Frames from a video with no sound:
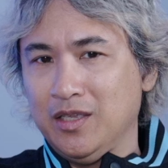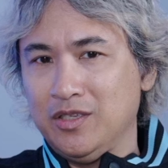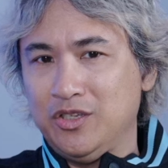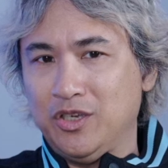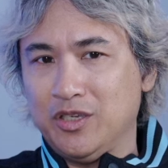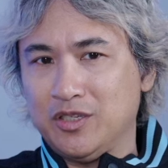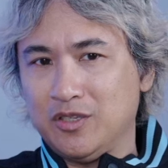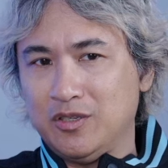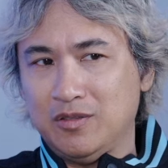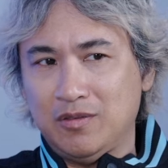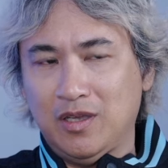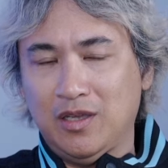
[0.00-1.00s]
just
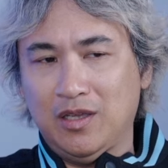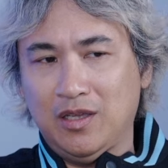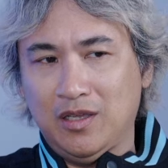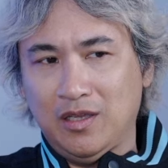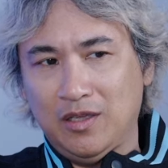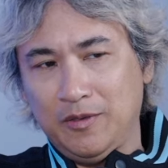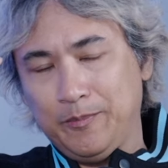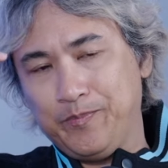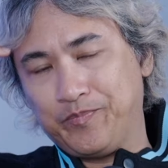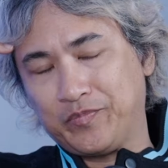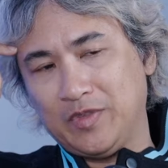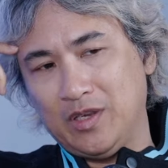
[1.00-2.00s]

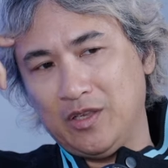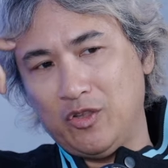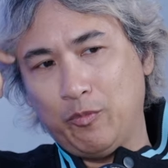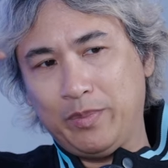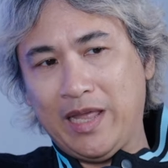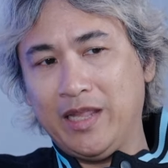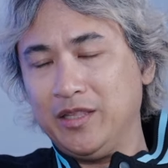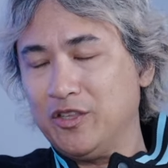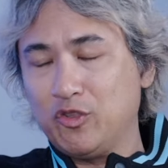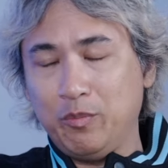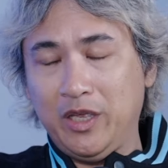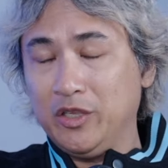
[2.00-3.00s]
planting
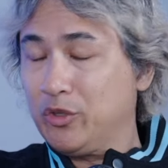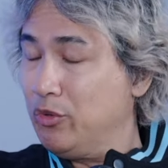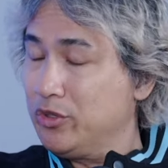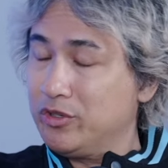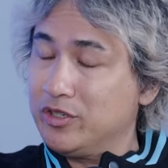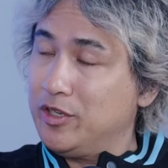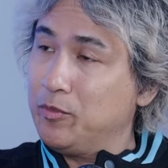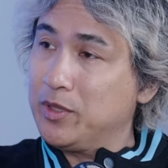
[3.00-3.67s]
tomatoes or something